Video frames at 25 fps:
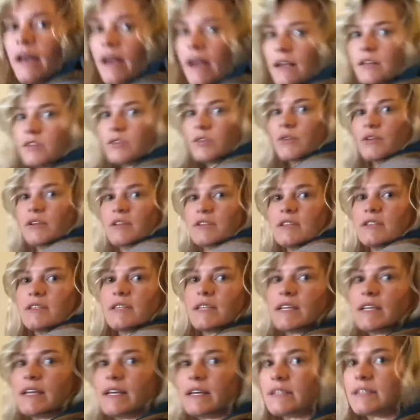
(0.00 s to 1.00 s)
As you can
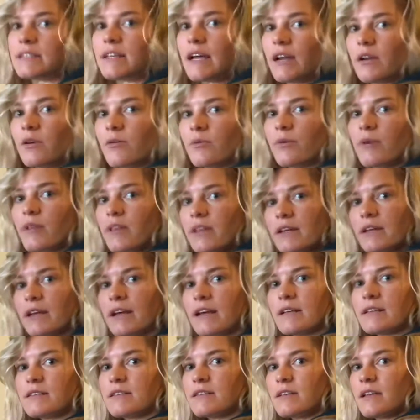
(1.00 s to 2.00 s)
see, it's got a really
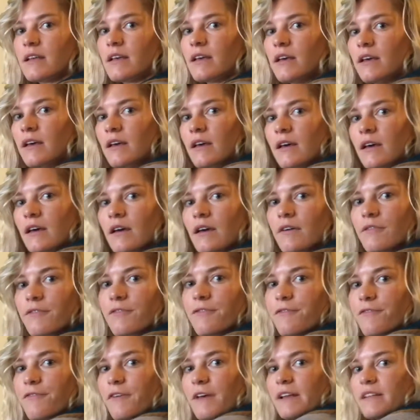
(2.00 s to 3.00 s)
nice
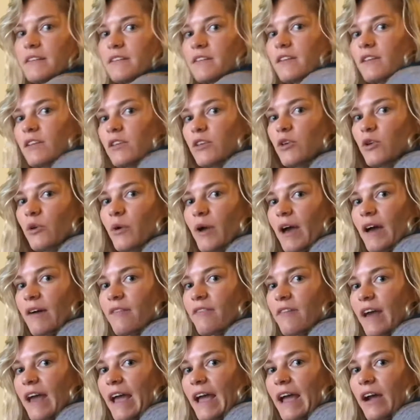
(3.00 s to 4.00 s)
fit. You
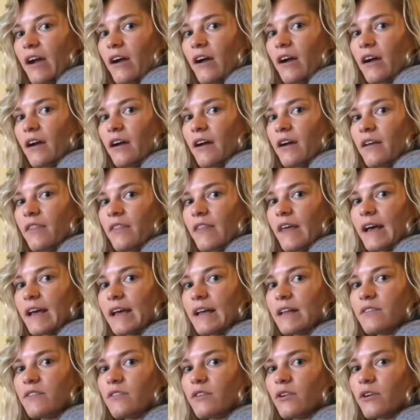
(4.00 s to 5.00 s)
have air that
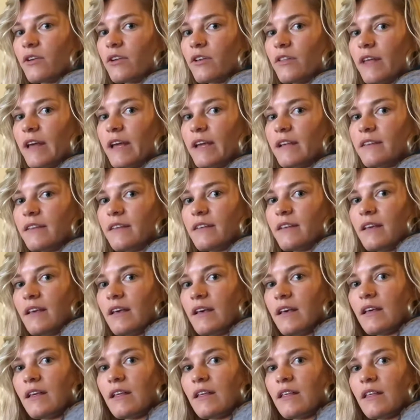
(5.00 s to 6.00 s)
can circulate
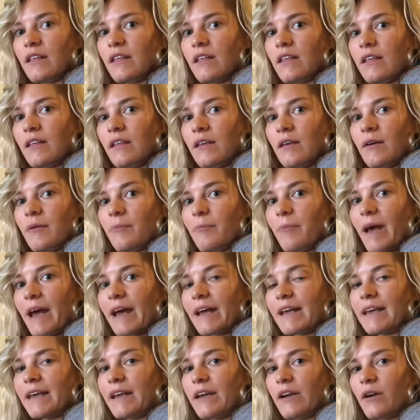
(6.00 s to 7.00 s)
back
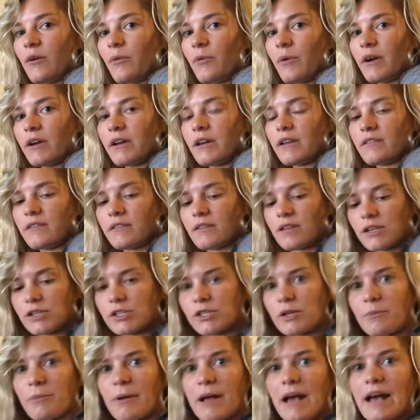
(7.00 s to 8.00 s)
here where it doesn't touch
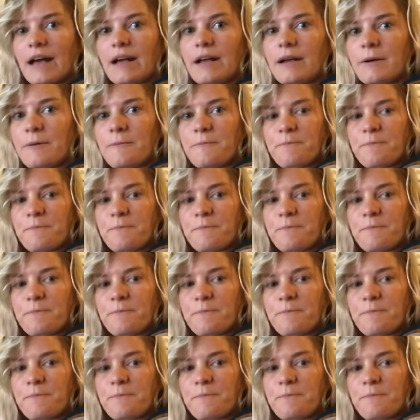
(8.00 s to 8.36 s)
your back.